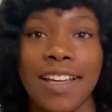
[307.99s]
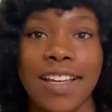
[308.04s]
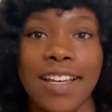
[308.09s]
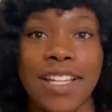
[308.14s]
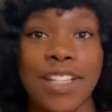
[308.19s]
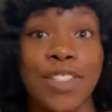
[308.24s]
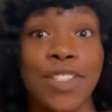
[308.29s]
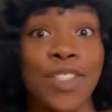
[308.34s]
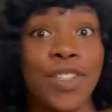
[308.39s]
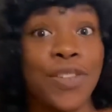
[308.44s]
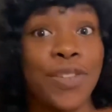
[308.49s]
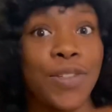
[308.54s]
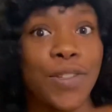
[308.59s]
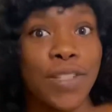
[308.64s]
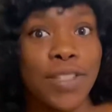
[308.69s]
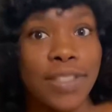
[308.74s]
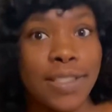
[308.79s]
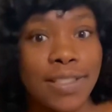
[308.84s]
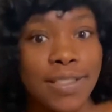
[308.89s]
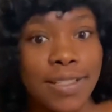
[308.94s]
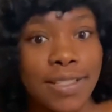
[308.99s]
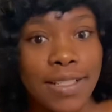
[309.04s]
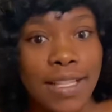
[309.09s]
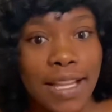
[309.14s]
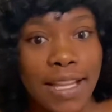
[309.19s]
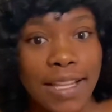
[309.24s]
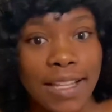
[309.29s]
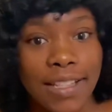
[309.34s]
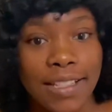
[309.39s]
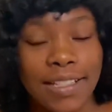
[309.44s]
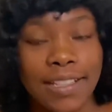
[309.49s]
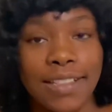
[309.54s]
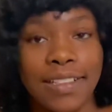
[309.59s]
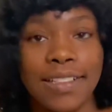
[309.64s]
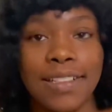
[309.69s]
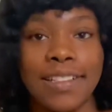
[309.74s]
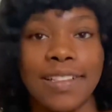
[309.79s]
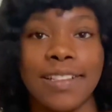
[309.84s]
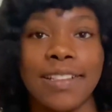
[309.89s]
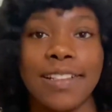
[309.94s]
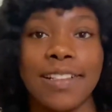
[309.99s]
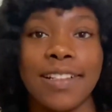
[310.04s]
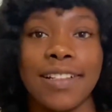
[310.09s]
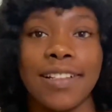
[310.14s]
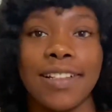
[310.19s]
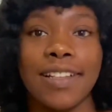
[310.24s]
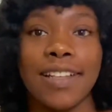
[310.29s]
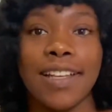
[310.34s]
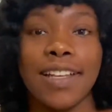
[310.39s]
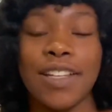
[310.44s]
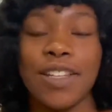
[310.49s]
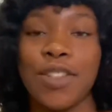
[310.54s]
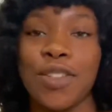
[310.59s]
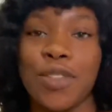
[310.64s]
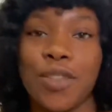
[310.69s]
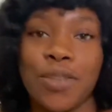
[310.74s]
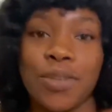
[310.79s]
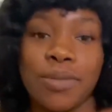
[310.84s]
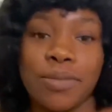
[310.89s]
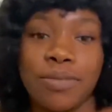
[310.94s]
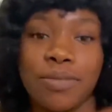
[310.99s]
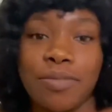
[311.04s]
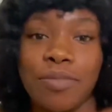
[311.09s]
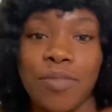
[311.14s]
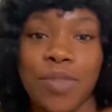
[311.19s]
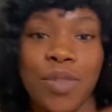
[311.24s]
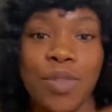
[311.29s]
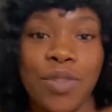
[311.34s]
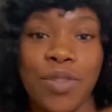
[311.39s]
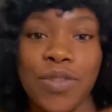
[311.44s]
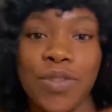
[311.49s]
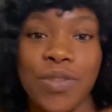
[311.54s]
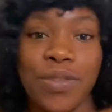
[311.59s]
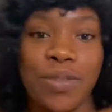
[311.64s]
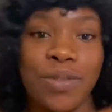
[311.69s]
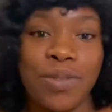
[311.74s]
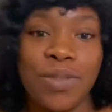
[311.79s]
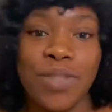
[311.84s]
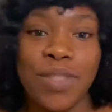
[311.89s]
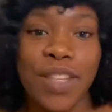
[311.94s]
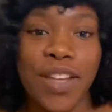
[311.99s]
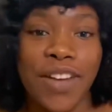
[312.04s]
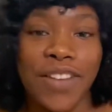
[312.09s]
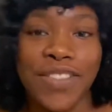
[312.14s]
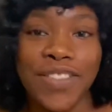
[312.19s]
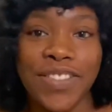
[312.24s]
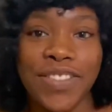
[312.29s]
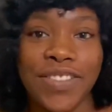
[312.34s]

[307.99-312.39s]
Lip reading: interior design, you know, beautiful stuff.